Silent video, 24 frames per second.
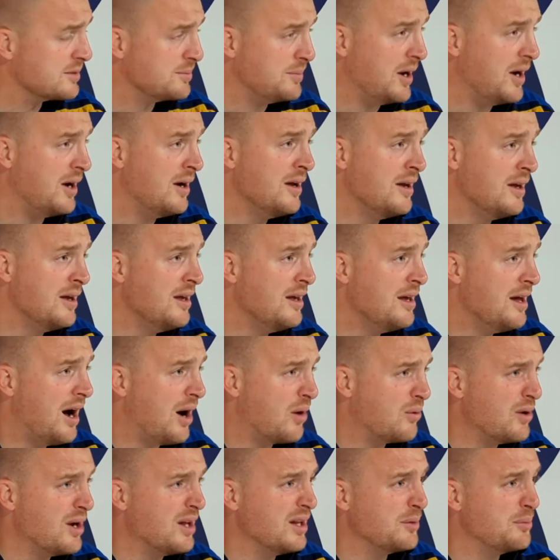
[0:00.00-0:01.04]
But
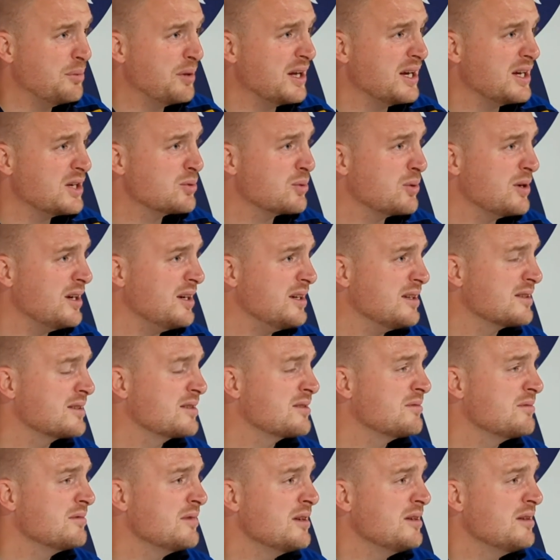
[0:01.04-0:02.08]
I'm really pleased with
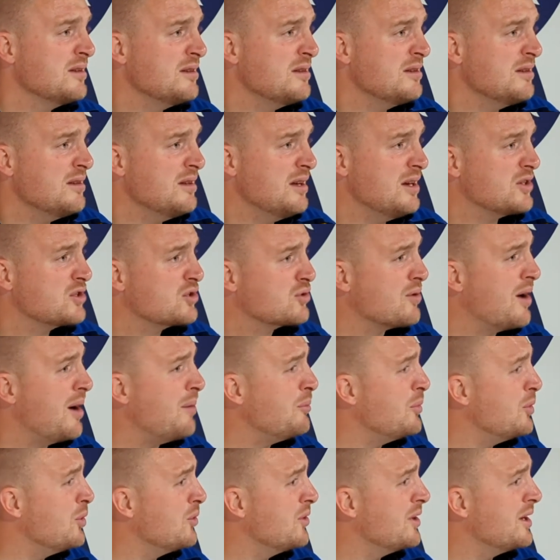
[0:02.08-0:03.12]
his the
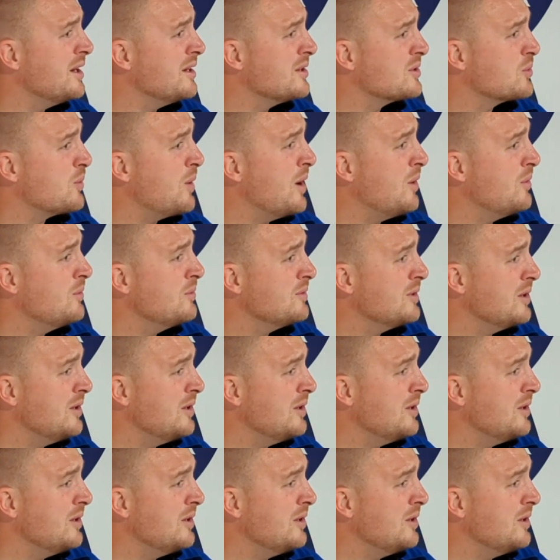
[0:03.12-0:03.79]
scramble day as well.